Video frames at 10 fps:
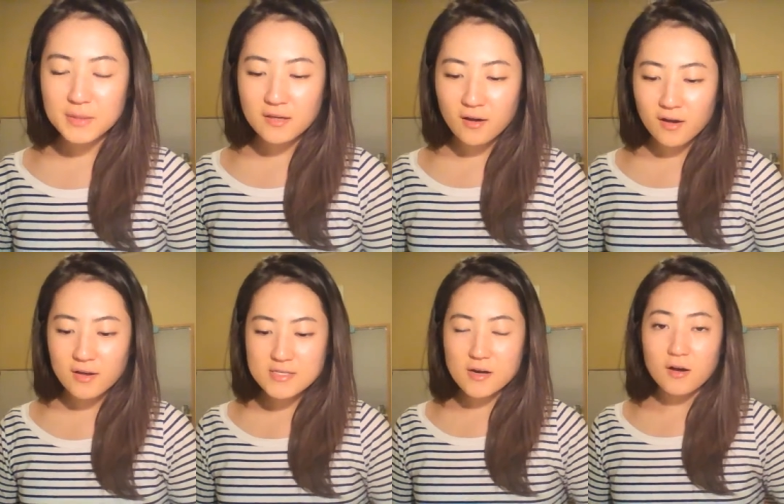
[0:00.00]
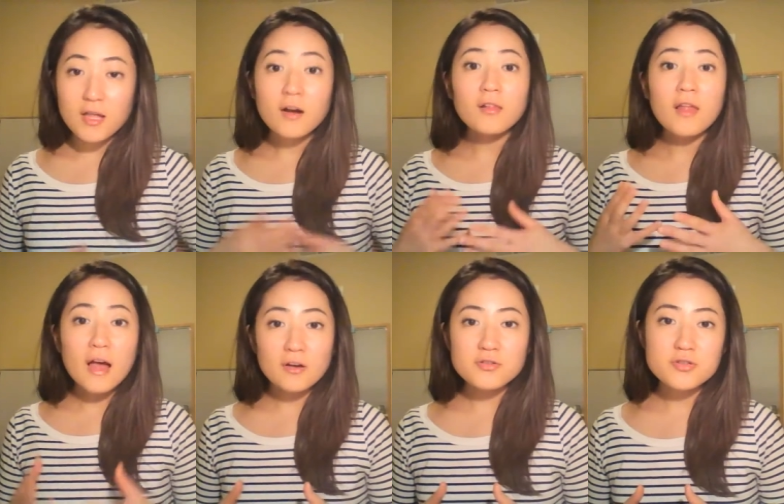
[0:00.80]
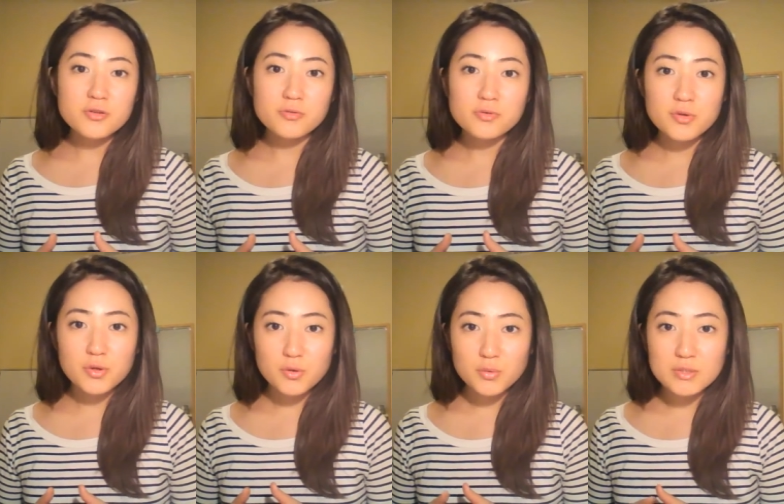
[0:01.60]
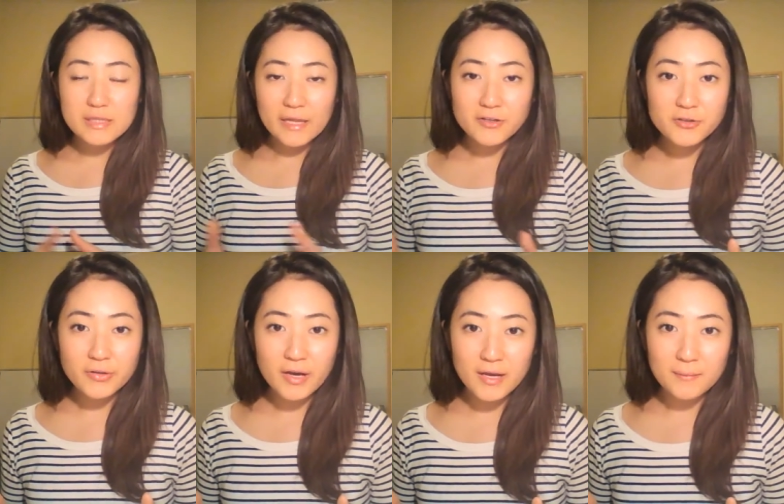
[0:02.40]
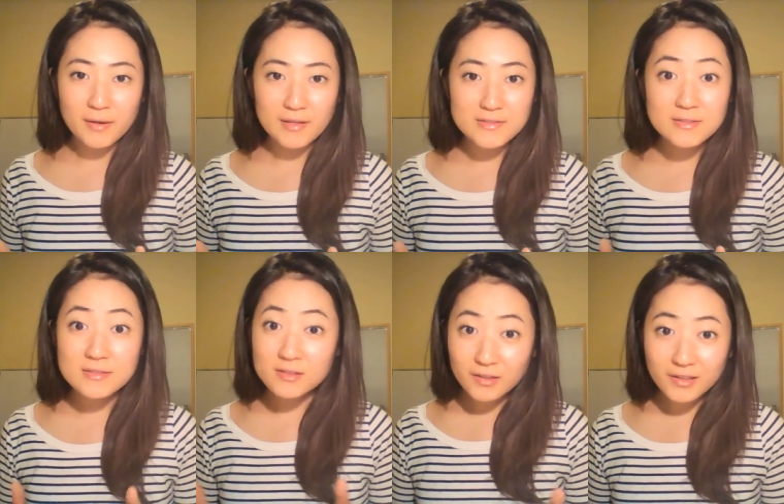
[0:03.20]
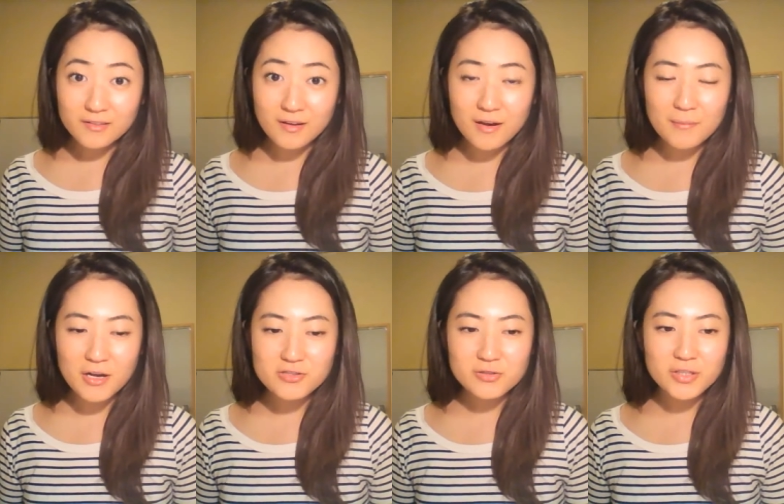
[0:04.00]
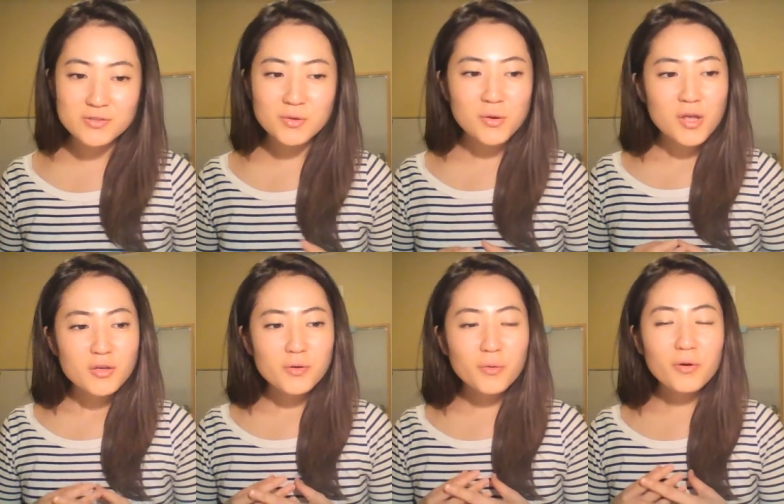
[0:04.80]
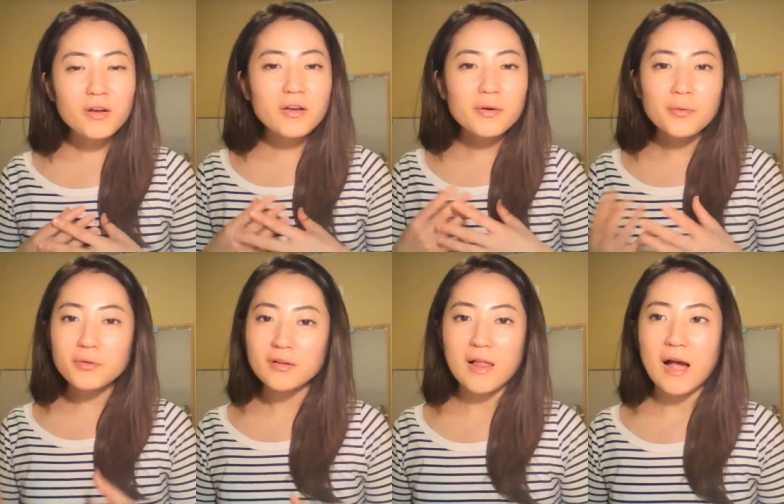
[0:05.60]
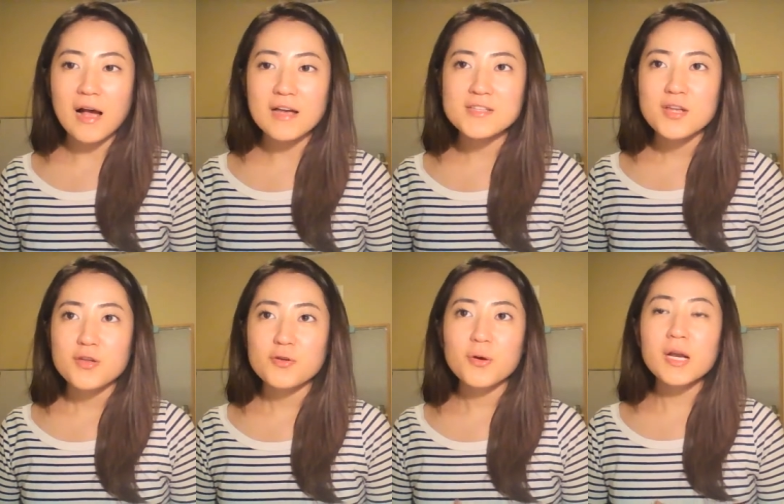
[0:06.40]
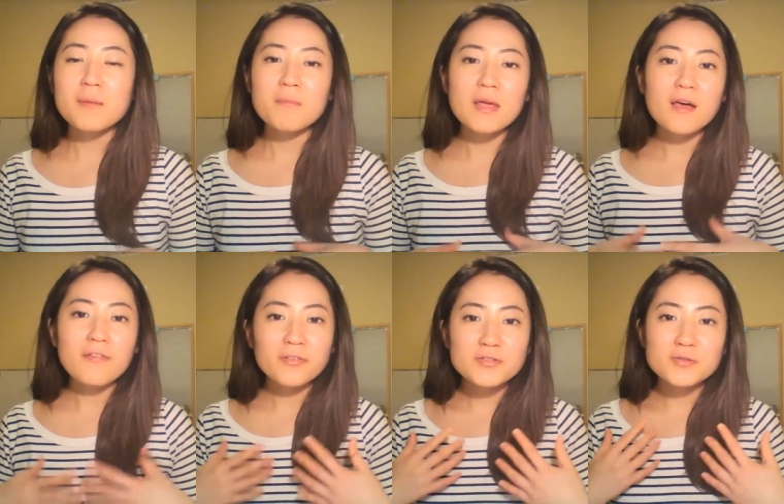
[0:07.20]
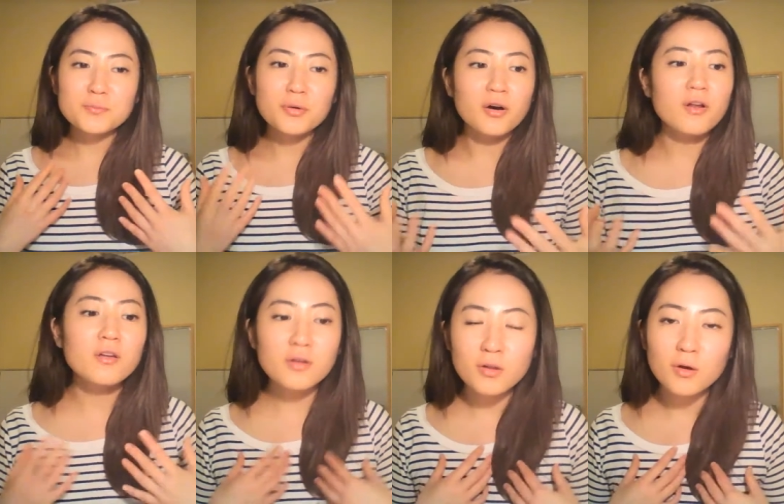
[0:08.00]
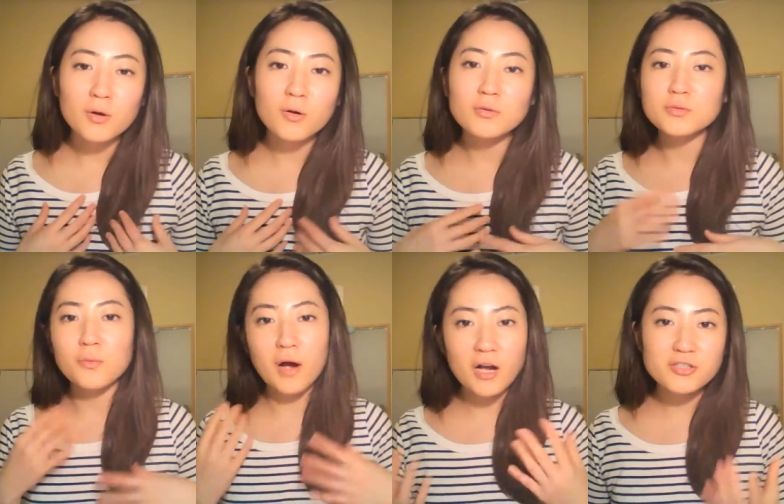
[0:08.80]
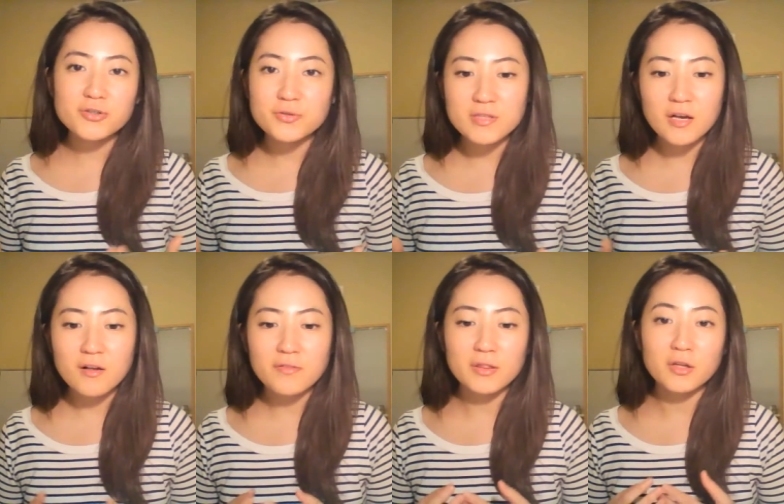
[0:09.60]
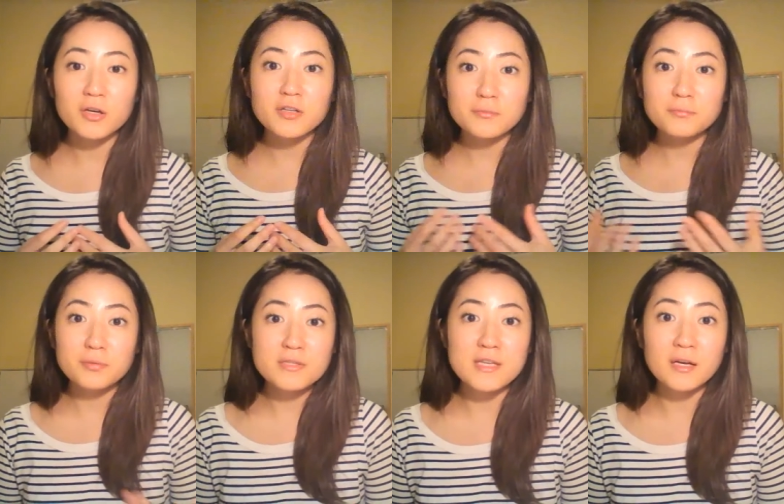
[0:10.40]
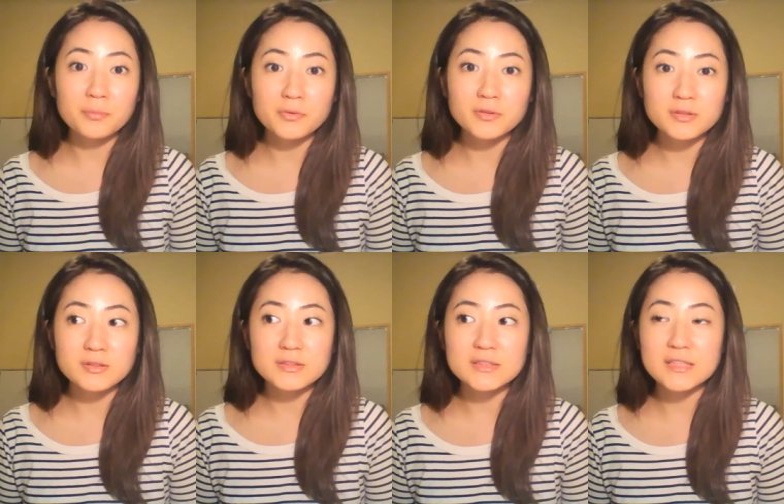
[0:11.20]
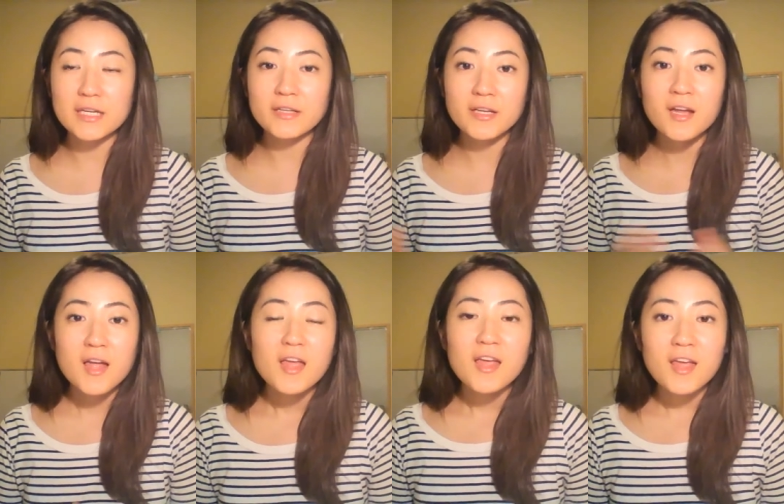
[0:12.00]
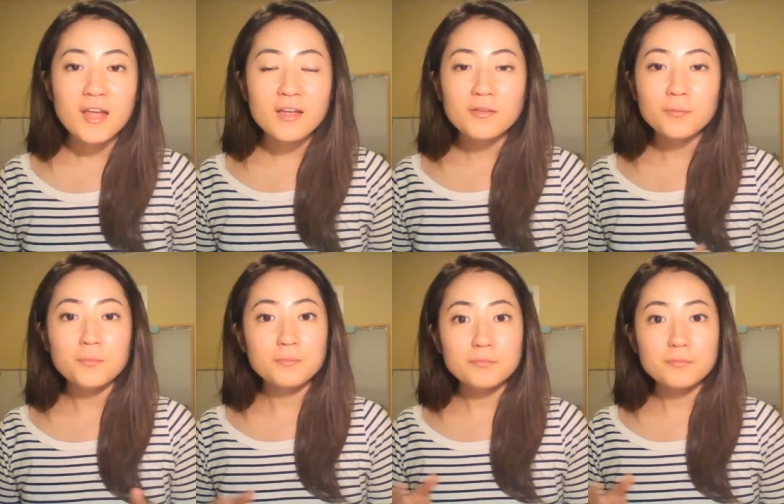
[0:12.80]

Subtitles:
because it allows you to use lecture time as studying time actually. So you're gonna go to class, you're gonna make effort to put on clothes, wash yourself, and look presentable to the society. And